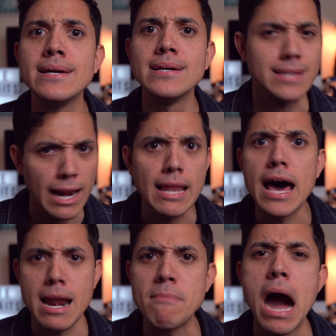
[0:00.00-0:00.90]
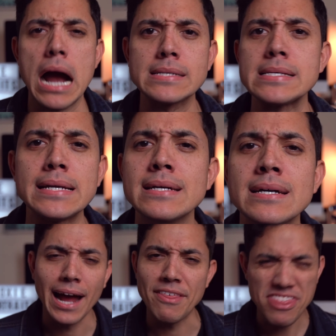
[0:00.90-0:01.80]
He's got a lot of moxie.
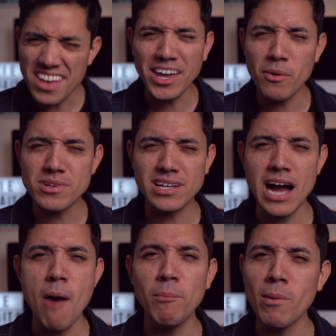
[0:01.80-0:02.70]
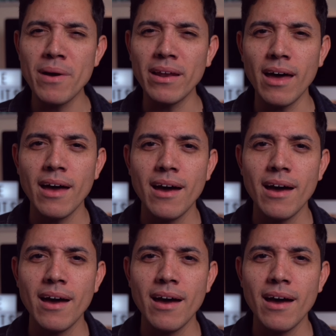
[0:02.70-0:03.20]
I think it was a compliment.